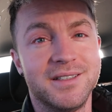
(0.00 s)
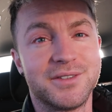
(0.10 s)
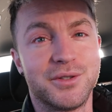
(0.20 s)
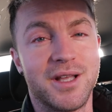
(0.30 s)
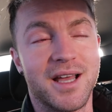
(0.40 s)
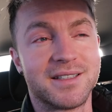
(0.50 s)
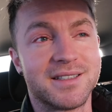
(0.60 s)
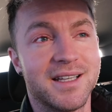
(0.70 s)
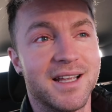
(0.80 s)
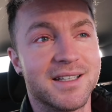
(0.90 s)
so
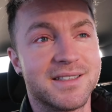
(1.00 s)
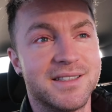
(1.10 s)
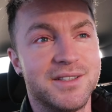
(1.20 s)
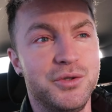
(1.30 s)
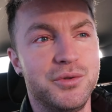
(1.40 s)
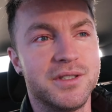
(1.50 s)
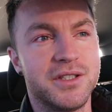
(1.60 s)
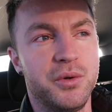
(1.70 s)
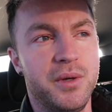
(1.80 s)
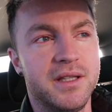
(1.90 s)
that as soon as
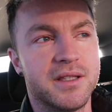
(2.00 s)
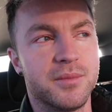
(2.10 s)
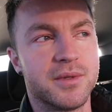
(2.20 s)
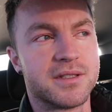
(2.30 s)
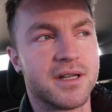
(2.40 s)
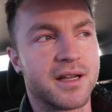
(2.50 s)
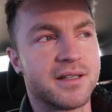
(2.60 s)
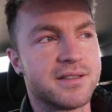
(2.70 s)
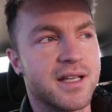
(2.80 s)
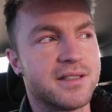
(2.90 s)
you eat them, it's like
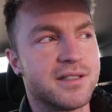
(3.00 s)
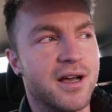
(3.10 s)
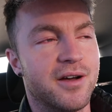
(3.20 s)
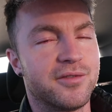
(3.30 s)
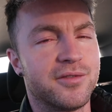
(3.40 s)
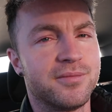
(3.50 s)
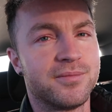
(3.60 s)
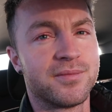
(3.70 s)
sets off